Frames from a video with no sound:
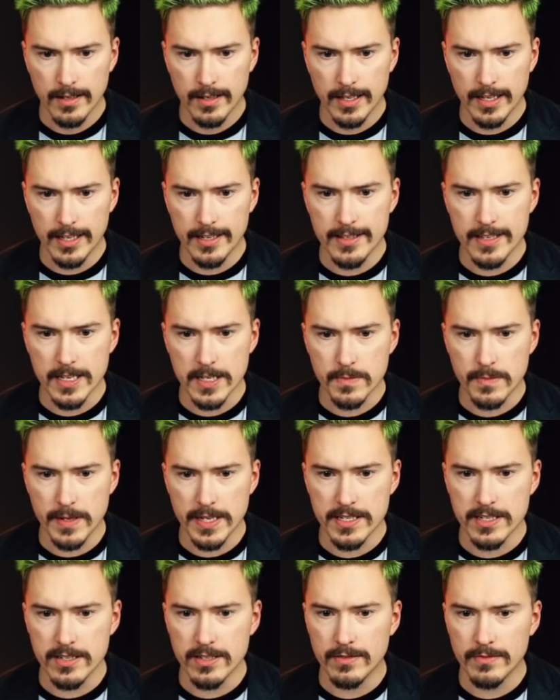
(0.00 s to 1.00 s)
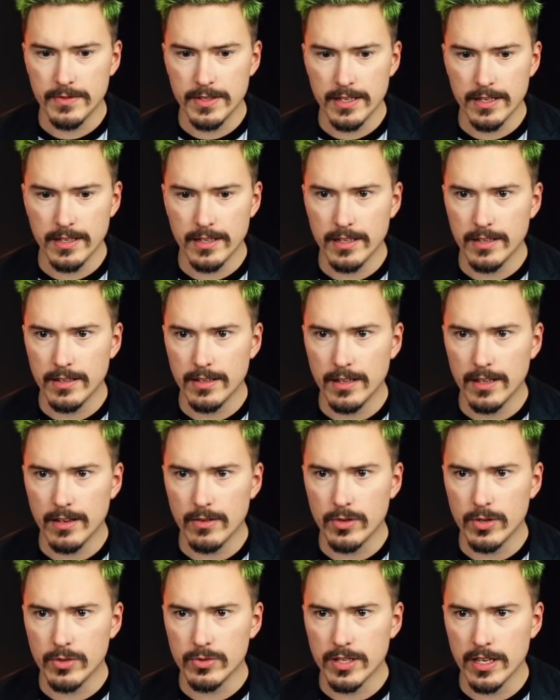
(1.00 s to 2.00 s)
Edit the expression of the
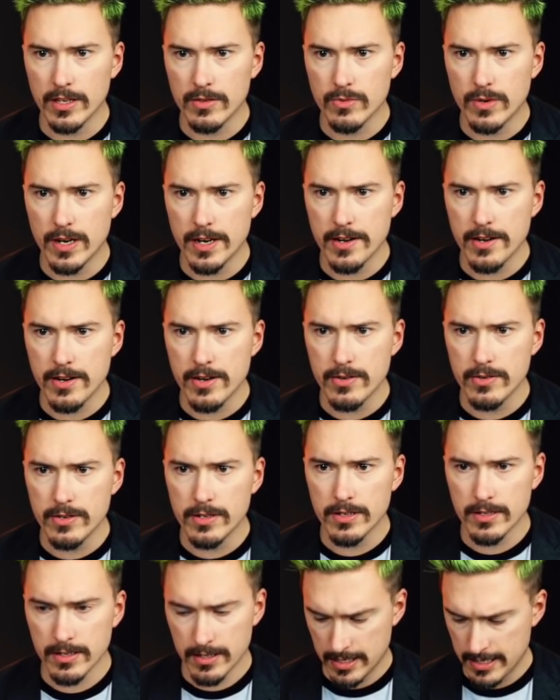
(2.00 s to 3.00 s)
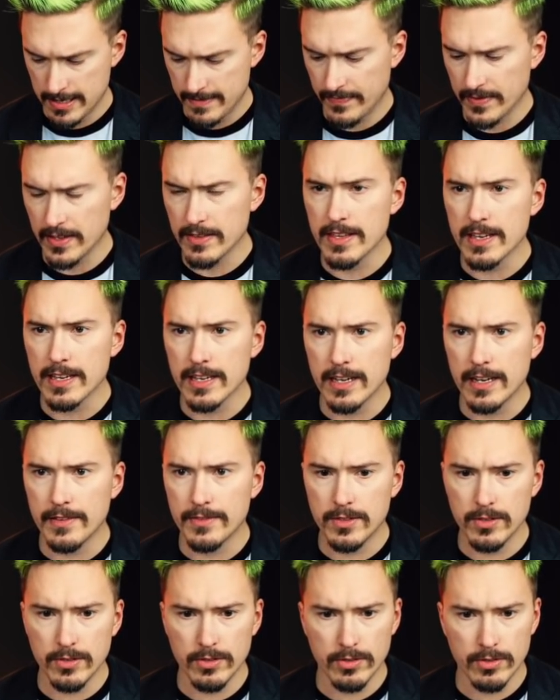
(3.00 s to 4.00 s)
rotate one node. I think I
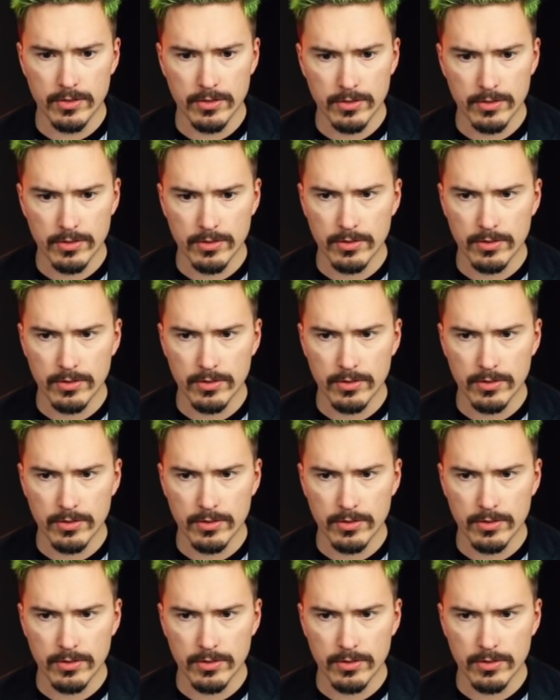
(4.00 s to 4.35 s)
have to...